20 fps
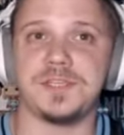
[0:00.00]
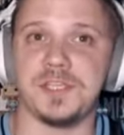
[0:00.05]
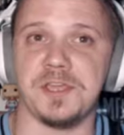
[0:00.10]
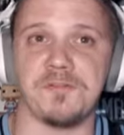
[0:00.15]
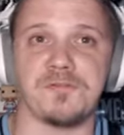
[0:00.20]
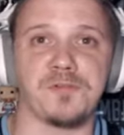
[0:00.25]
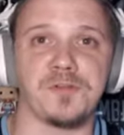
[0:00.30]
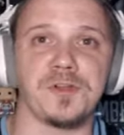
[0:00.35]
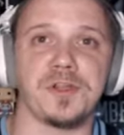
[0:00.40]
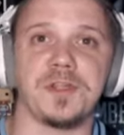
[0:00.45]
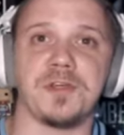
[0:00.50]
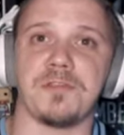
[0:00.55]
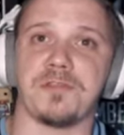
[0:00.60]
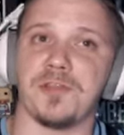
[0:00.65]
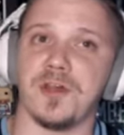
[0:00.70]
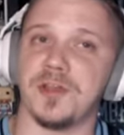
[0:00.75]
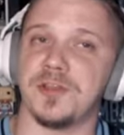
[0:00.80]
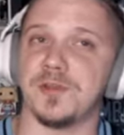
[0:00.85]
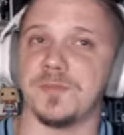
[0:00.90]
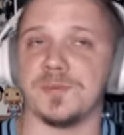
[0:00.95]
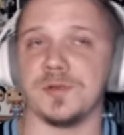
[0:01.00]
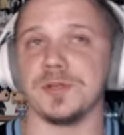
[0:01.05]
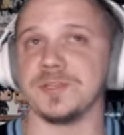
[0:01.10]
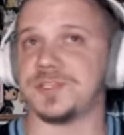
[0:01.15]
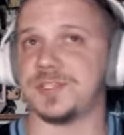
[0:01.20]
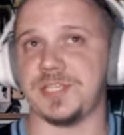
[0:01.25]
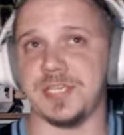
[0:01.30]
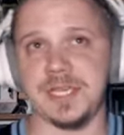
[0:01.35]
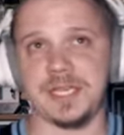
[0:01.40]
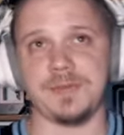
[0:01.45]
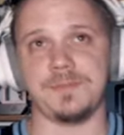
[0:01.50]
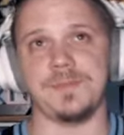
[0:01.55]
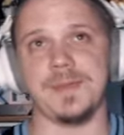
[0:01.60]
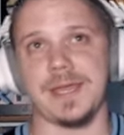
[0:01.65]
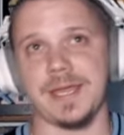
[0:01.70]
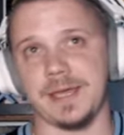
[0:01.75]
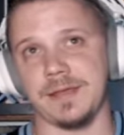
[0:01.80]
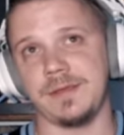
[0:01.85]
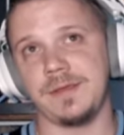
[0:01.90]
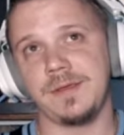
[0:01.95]
different Thunderbirds team,
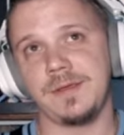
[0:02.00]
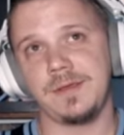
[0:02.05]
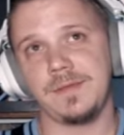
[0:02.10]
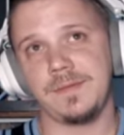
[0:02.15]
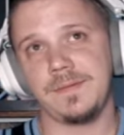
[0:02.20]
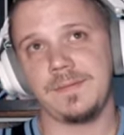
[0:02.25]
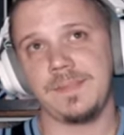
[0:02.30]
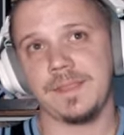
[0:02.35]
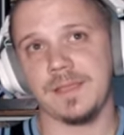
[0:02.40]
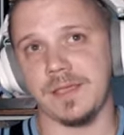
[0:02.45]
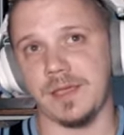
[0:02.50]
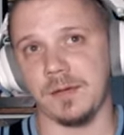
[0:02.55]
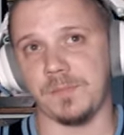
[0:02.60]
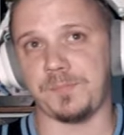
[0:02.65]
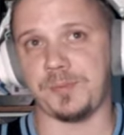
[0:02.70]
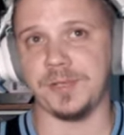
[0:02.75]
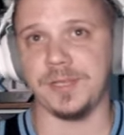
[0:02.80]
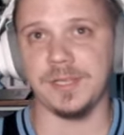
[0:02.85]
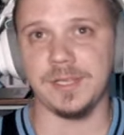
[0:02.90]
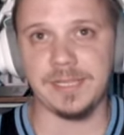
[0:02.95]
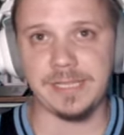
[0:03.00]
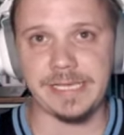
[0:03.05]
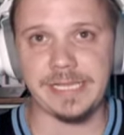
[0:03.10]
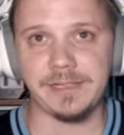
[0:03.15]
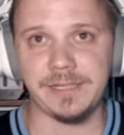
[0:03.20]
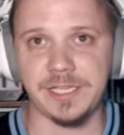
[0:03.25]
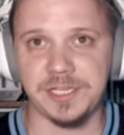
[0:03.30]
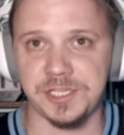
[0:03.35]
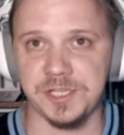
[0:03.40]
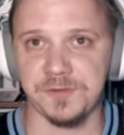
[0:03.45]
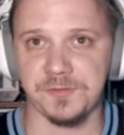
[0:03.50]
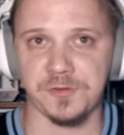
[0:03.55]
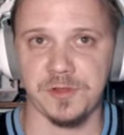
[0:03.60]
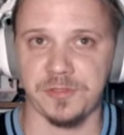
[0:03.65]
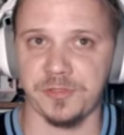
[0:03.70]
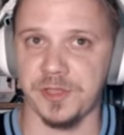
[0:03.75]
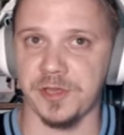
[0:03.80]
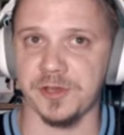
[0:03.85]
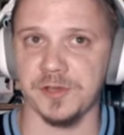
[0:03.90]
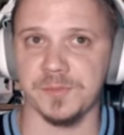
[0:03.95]
man. Completely
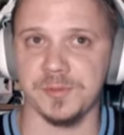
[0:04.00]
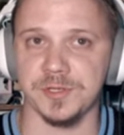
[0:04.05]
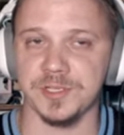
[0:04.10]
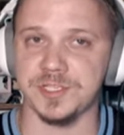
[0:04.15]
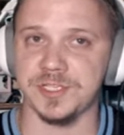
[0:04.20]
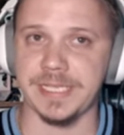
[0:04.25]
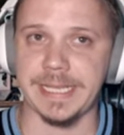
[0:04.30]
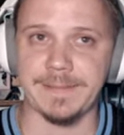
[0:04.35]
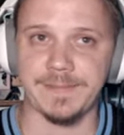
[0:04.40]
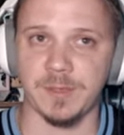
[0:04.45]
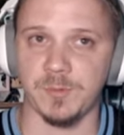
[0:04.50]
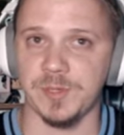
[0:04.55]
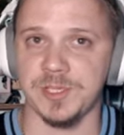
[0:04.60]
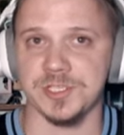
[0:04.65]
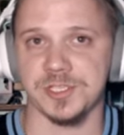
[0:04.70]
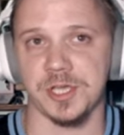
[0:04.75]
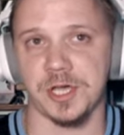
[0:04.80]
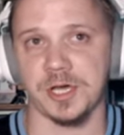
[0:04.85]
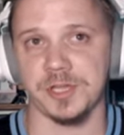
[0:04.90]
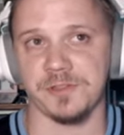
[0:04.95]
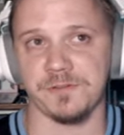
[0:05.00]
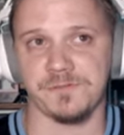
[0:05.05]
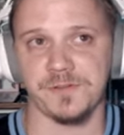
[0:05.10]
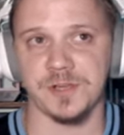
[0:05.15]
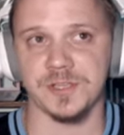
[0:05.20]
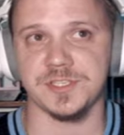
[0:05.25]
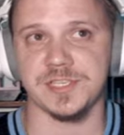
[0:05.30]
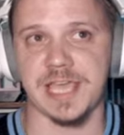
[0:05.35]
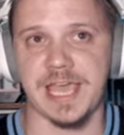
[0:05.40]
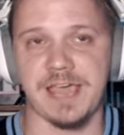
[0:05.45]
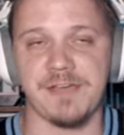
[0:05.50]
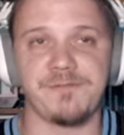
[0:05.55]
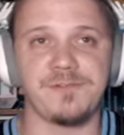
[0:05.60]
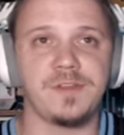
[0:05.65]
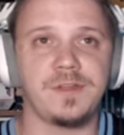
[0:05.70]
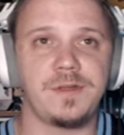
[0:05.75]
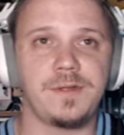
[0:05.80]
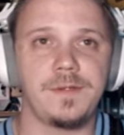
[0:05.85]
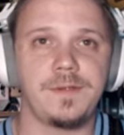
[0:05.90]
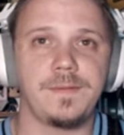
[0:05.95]
different Thunderbirds team than we saw in the first
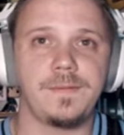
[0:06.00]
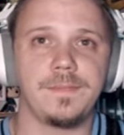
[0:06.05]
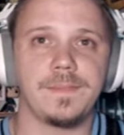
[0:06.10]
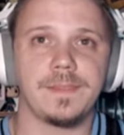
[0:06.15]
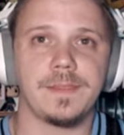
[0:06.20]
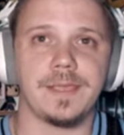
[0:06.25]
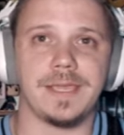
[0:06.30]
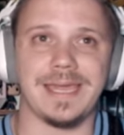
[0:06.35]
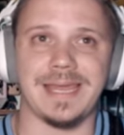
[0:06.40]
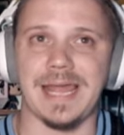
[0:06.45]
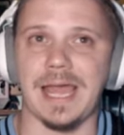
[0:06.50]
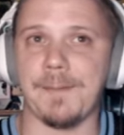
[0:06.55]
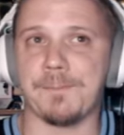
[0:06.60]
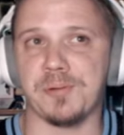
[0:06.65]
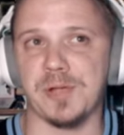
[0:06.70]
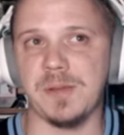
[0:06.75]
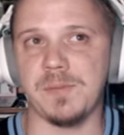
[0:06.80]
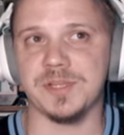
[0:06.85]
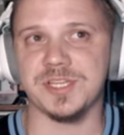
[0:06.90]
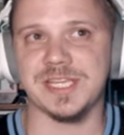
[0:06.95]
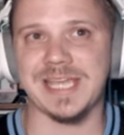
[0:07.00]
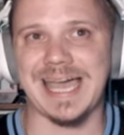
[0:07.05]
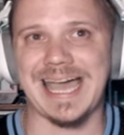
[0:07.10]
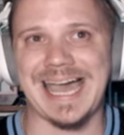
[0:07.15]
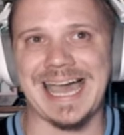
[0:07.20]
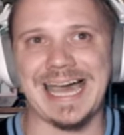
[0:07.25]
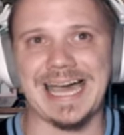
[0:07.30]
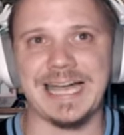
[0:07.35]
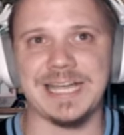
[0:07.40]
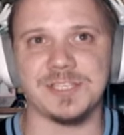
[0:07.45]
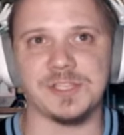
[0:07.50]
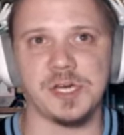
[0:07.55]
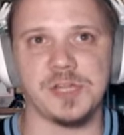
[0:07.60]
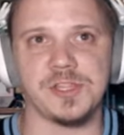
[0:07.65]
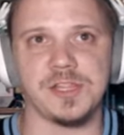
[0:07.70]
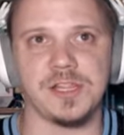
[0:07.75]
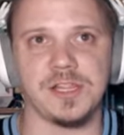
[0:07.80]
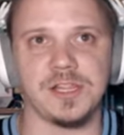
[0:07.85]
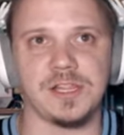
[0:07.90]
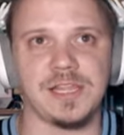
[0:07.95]
half. And I pretty much got eyes
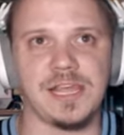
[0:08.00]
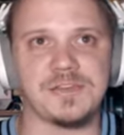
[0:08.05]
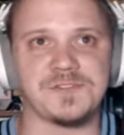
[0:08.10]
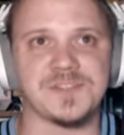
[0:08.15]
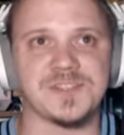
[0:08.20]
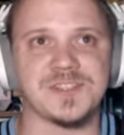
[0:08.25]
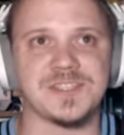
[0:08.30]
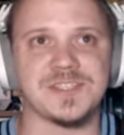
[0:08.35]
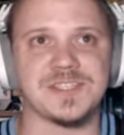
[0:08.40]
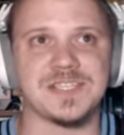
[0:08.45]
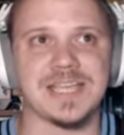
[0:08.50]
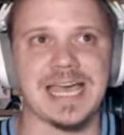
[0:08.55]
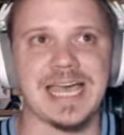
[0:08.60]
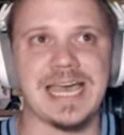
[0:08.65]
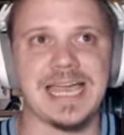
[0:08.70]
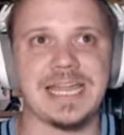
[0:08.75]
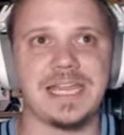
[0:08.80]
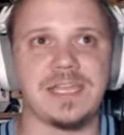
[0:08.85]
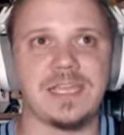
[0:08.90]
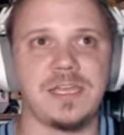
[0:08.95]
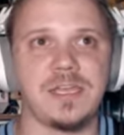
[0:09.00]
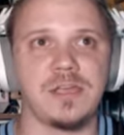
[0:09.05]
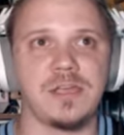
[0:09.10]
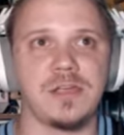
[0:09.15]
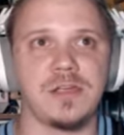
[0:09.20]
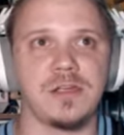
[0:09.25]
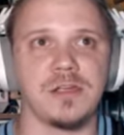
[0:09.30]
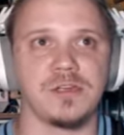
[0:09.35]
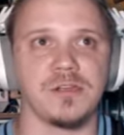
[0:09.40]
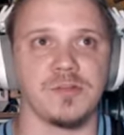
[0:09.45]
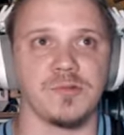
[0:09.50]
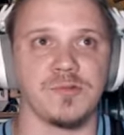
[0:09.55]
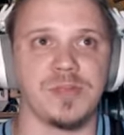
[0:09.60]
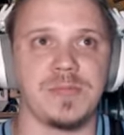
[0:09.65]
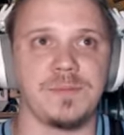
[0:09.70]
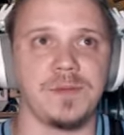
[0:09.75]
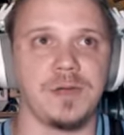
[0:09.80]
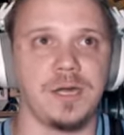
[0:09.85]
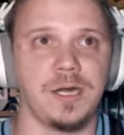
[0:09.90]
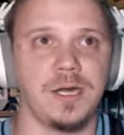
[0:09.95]
on the left side here.
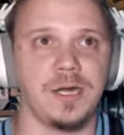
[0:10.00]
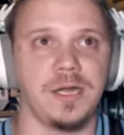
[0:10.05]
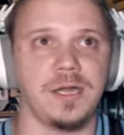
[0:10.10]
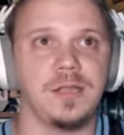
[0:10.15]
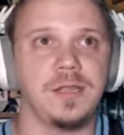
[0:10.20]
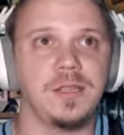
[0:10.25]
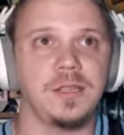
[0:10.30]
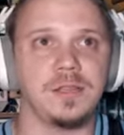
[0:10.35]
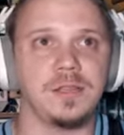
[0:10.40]
Kareem Hunt